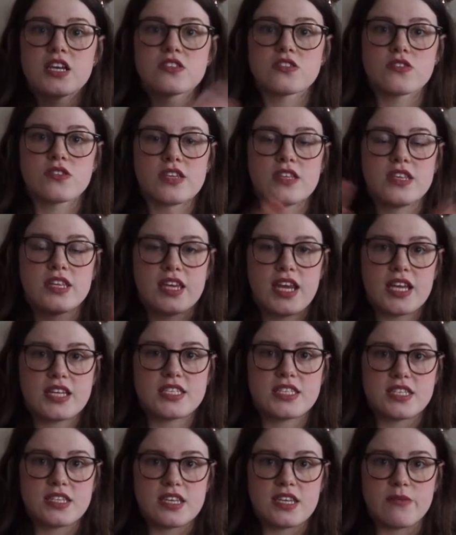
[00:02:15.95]
So then the
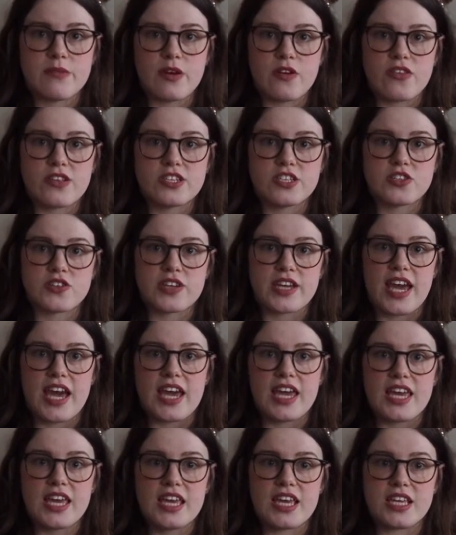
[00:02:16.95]
next email that you'll
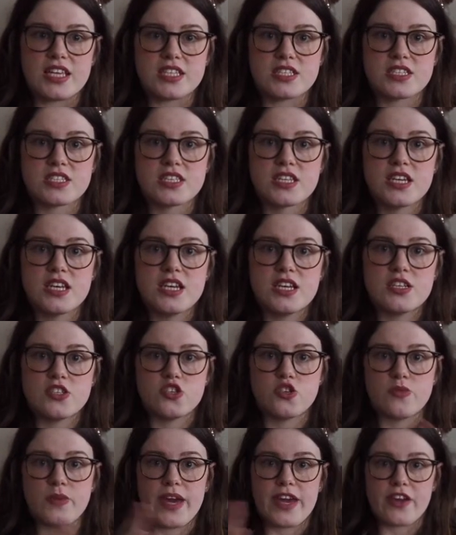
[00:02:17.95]
get is
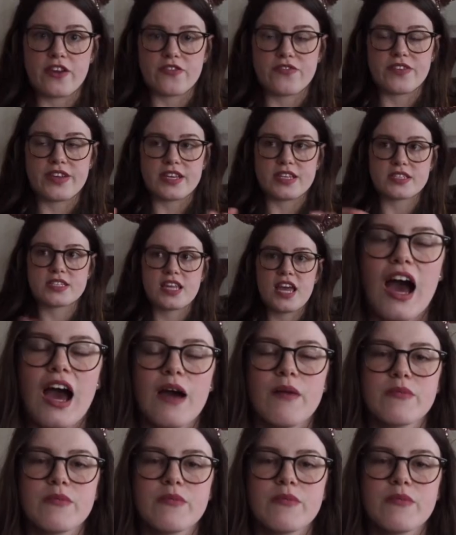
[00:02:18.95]
to pay your fees.